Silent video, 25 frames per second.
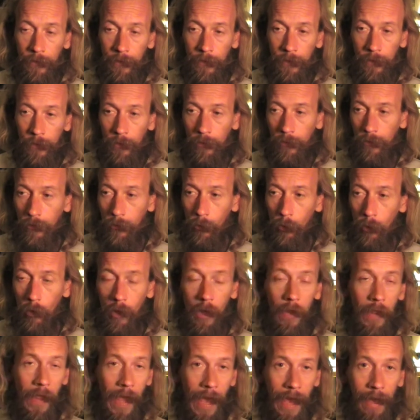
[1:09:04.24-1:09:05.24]
And all
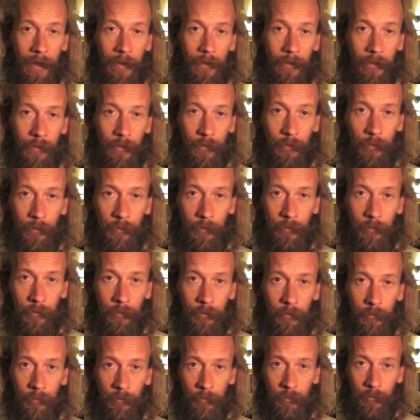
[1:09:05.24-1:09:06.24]
of that
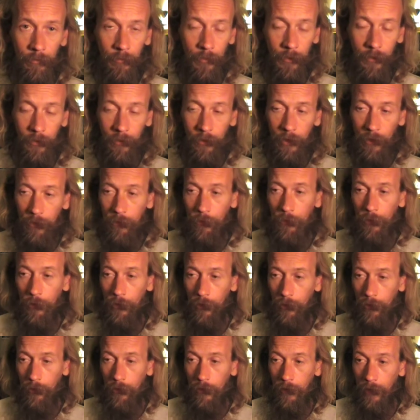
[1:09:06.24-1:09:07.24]
stuff, you
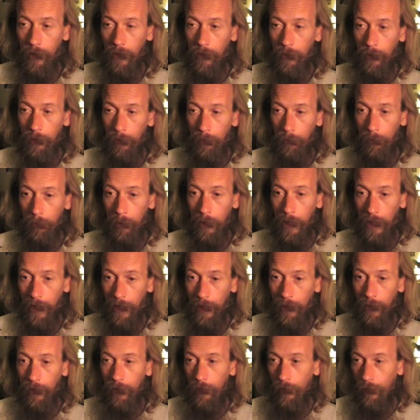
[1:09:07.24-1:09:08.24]
could say,
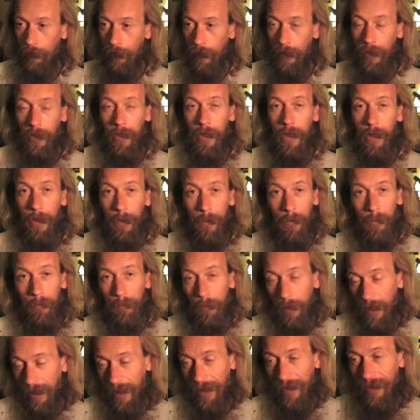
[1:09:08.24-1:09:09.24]
players are in their
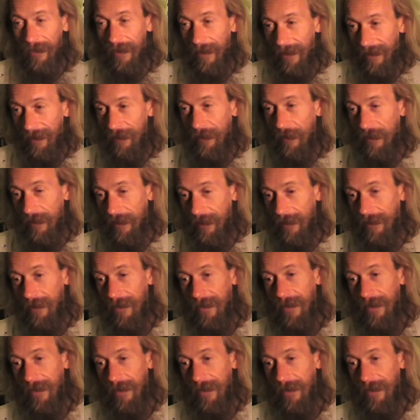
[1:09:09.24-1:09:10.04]
places and